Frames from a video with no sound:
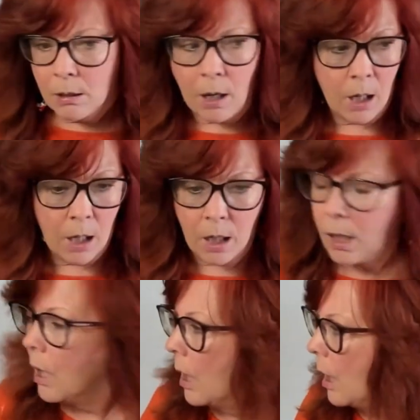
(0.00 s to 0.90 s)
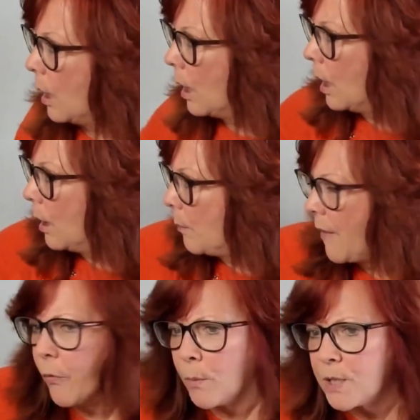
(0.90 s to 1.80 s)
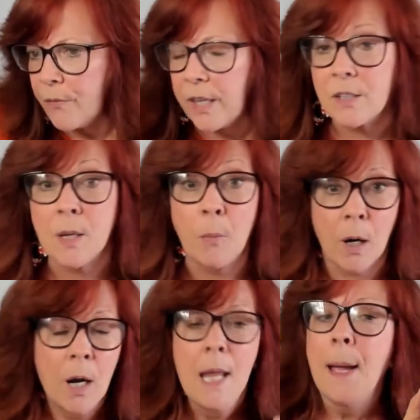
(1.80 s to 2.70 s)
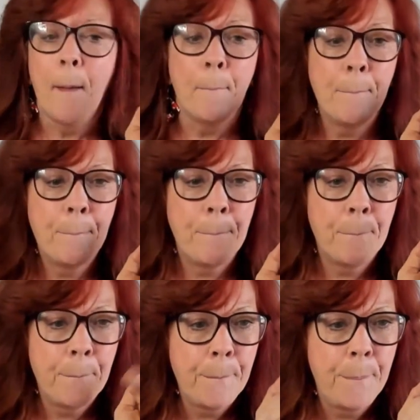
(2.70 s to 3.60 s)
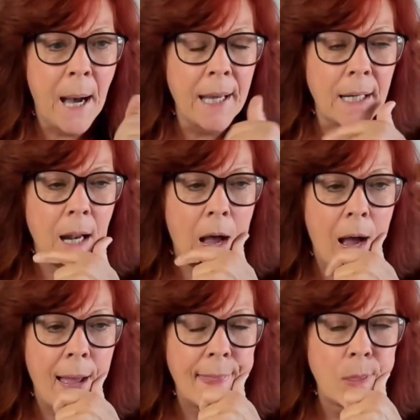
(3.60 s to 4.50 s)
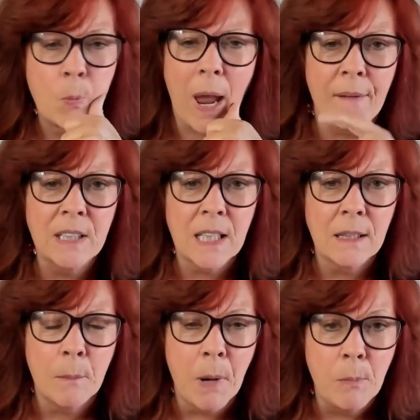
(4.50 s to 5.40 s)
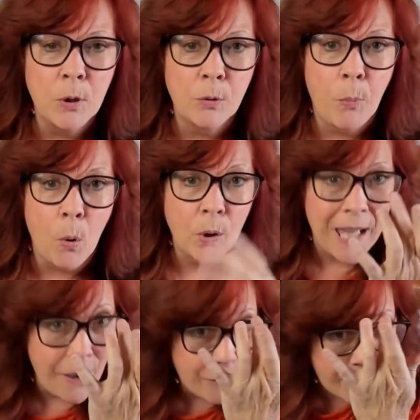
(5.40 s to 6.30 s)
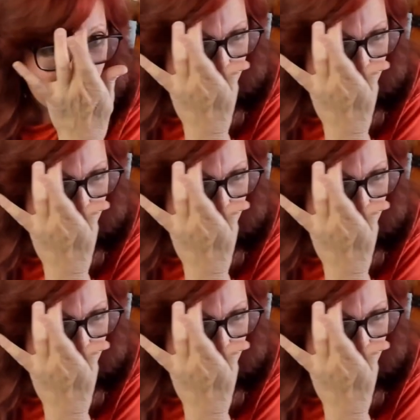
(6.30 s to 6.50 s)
my form's over there somewhere. But we haven't done the bubble bowl yet for the